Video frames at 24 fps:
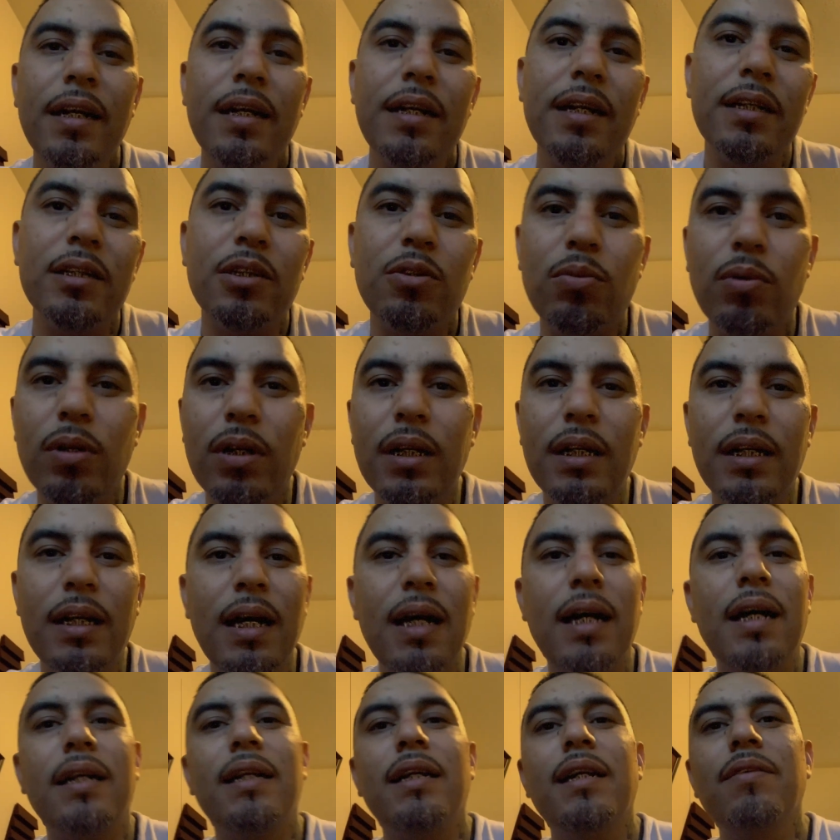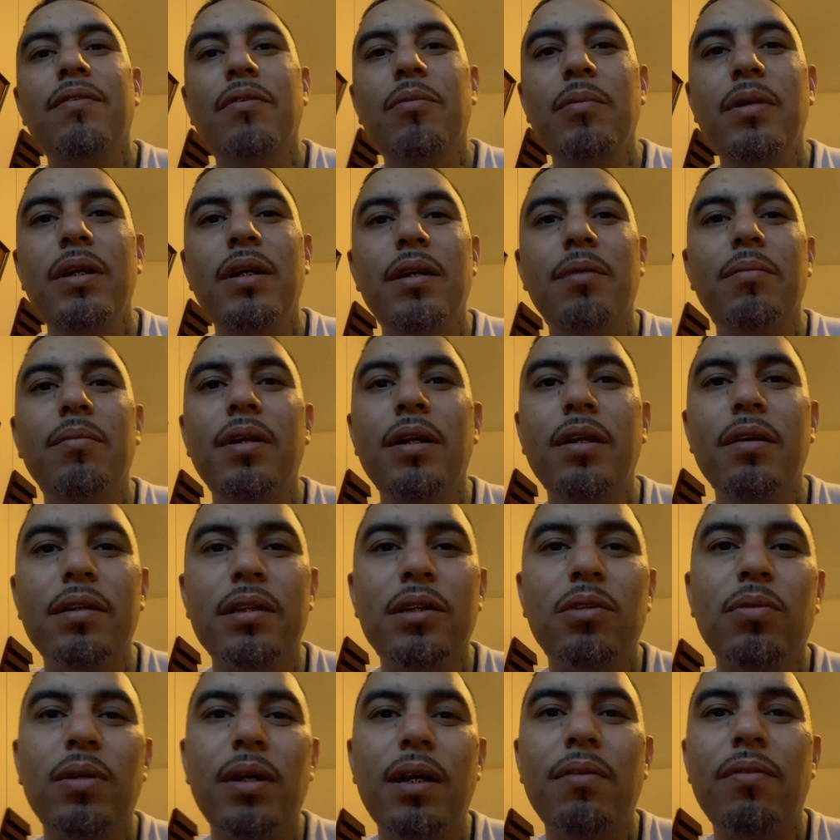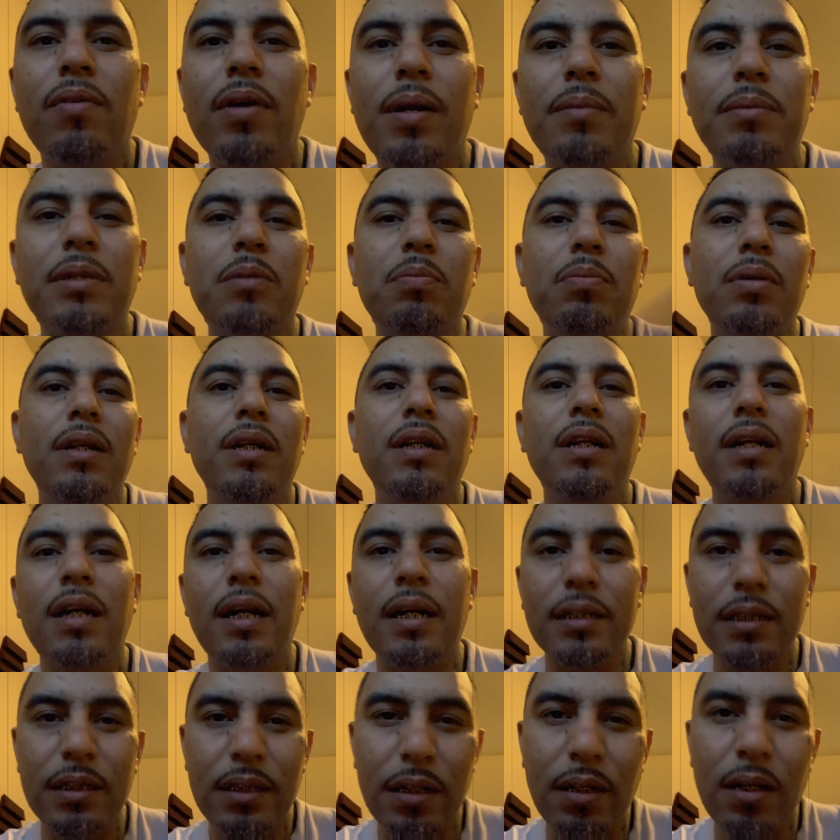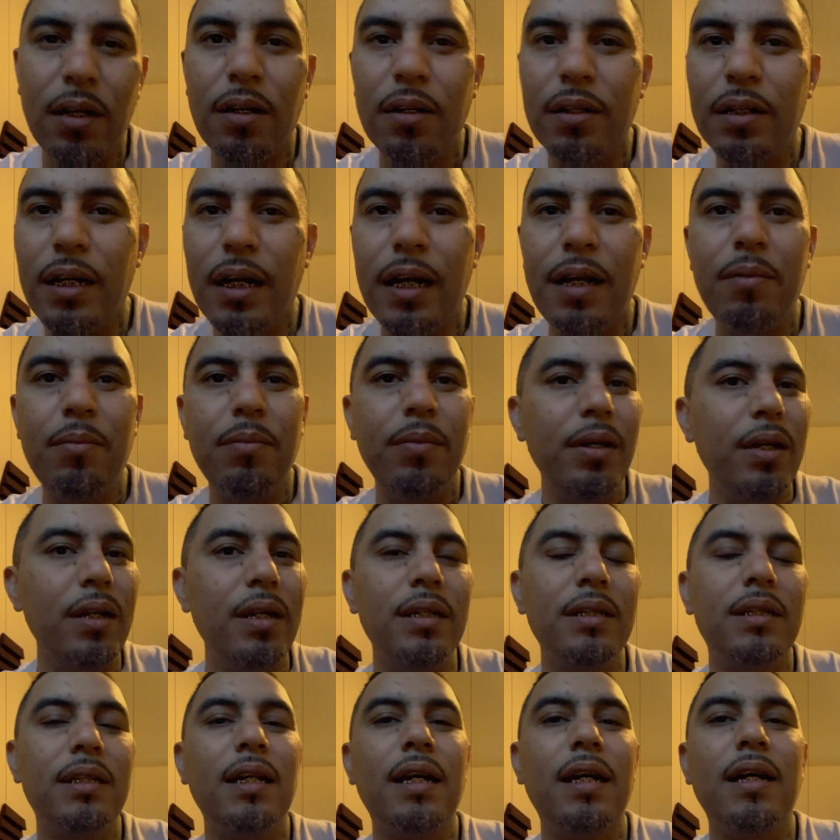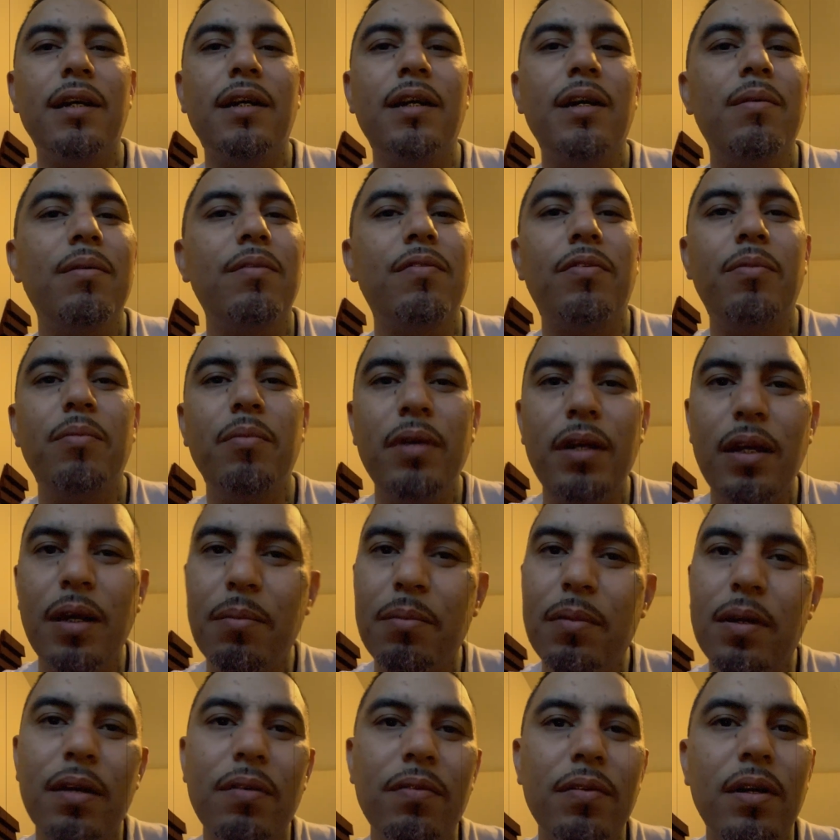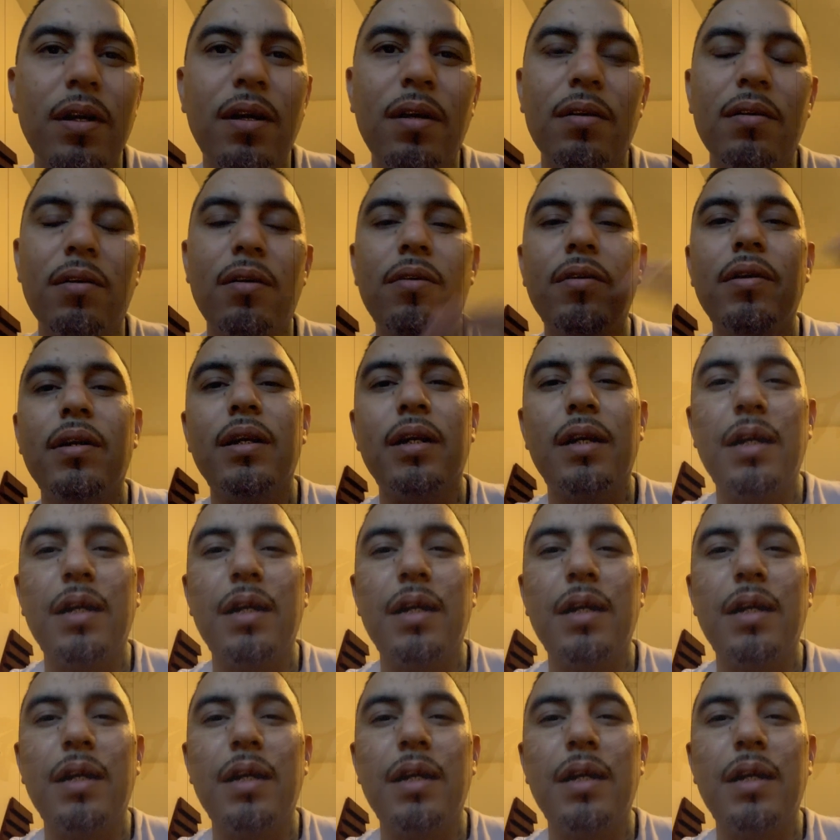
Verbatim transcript: That's really God giving me them lyrics whenever I'm spitting it out to y'all. It ain't me, it's not coming from me, I'm giving all glory to